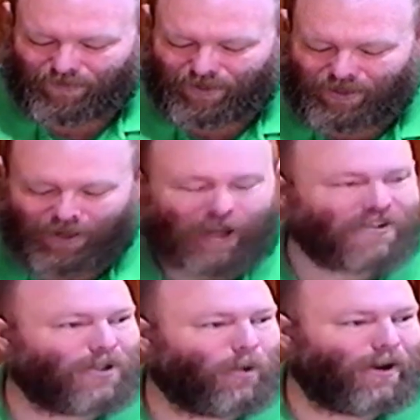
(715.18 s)
Now, that
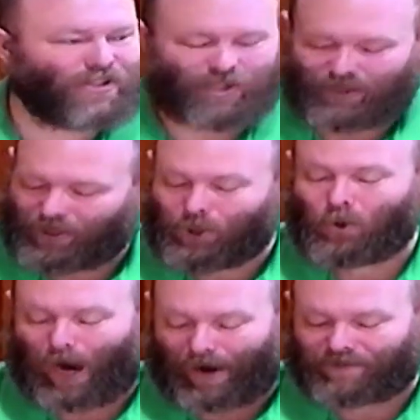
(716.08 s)
is a question that
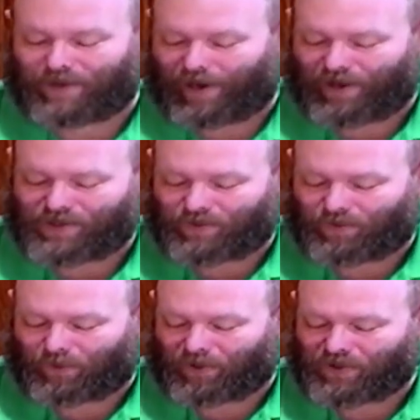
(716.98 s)
you have to answer
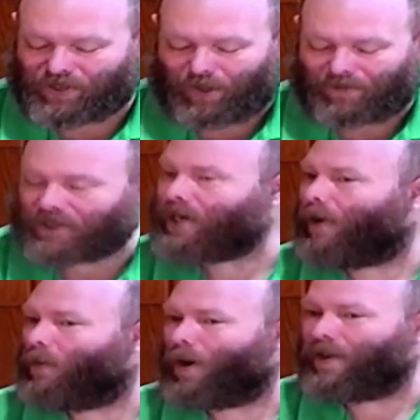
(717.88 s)
for yourself. It's
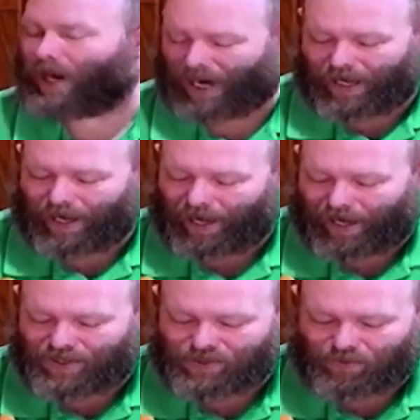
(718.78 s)
not one that I can
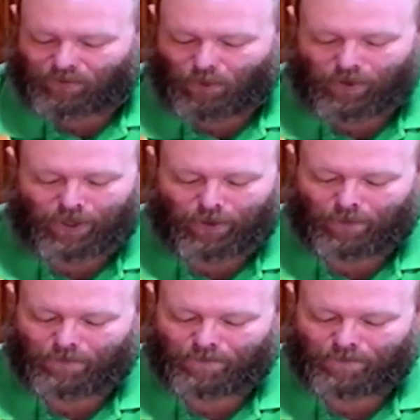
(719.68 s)
answer for you.